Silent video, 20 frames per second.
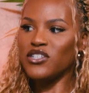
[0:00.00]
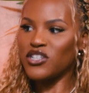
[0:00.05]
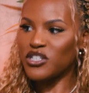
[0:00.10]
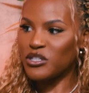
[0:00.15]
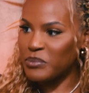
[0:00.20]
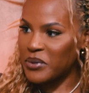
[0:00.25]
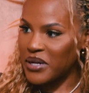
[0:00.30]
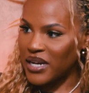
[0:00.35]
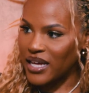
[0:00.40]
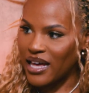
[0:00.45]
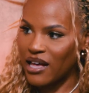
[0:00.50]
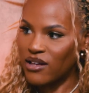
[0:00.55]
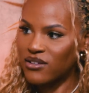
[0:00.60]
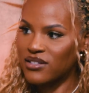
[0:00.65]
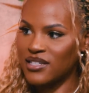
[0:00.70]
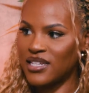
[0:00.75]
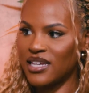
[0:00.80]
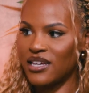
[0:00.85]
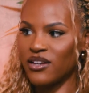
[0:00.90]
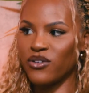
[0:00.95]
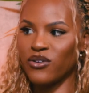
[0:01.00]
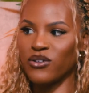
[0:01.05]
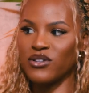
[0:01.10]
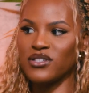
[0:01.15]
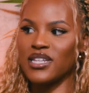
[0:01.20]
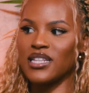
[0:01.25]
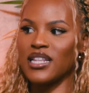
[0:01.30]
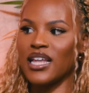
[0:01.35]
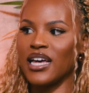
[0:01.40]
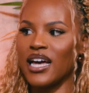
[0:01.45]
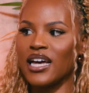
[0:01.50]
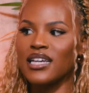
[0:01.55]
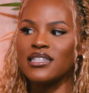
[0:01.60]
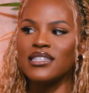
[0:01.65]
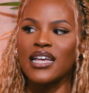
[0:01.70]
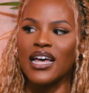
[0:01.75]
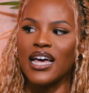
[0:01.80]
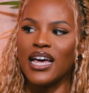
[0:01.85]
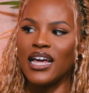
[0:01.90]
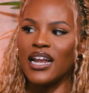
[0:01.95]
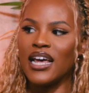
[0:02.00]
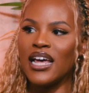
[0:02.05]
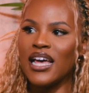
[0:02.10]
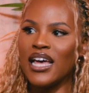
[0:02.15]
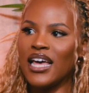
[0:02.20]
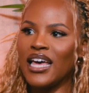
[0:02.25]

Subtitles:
just putting out singles, and like I said,